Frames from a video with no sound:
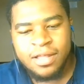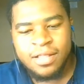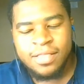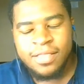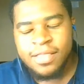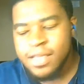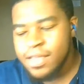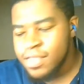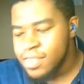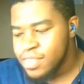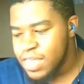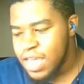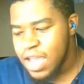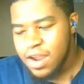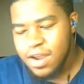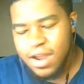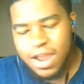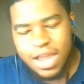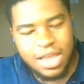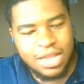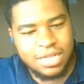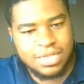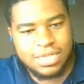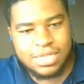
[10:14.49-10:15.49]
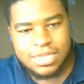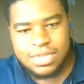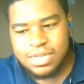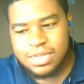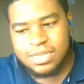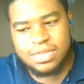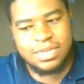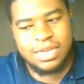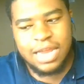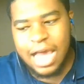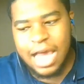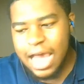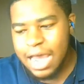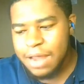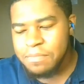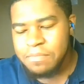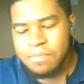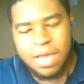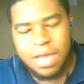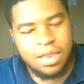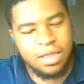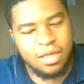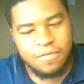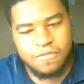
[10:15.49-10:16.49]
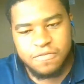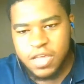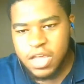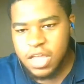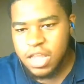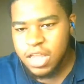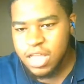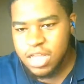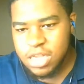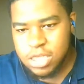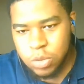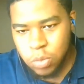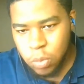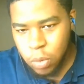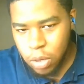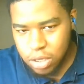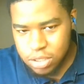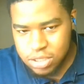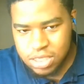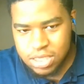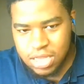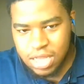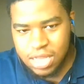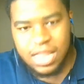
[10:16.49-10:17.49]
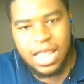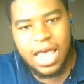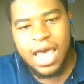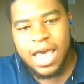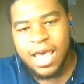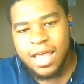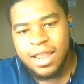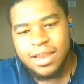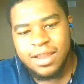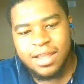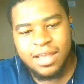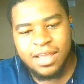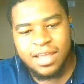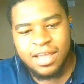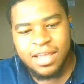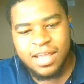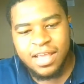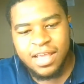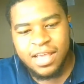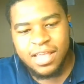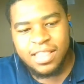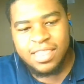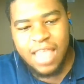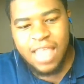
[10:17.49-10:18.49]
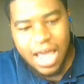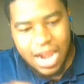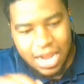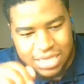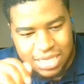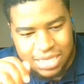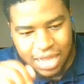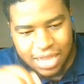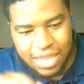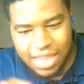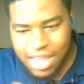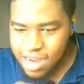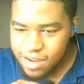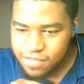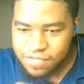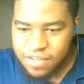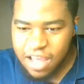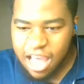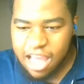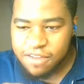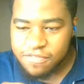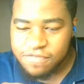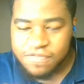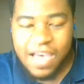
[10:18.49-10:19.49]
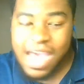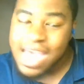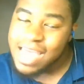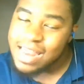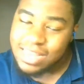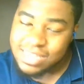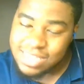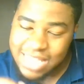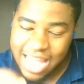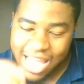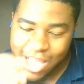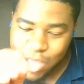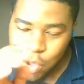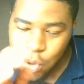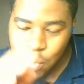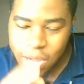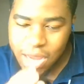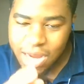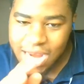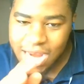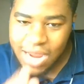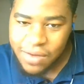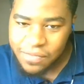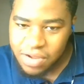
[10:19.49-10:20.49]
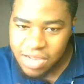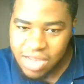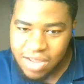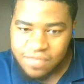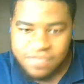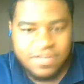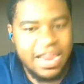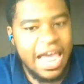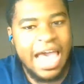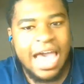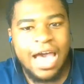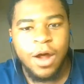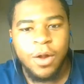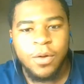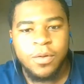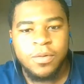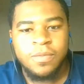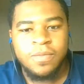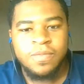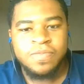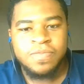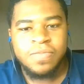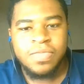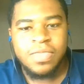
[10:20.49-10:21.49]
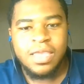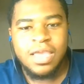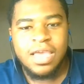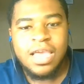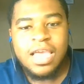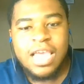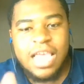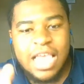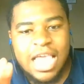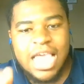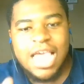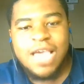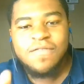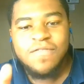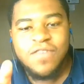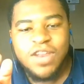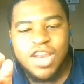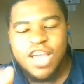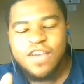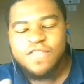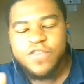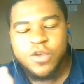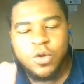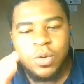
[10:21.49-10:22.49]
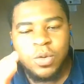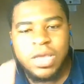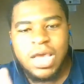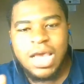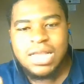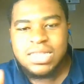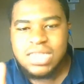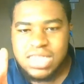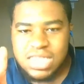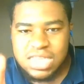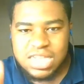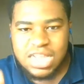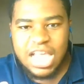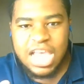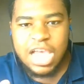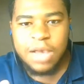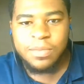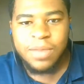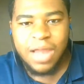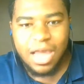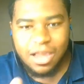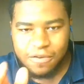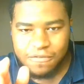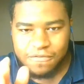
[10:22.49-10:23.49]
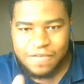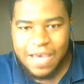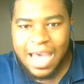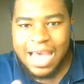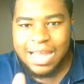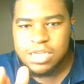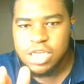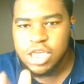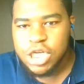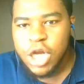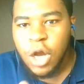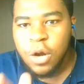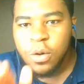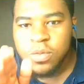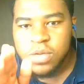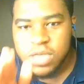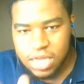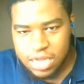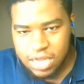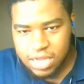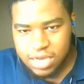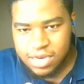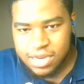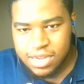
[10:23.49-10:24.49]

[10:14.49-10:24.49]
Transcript: There is not many feelings worse than that. That is solidified fatness that you can never live down. Even if you get slim like Fat Joe did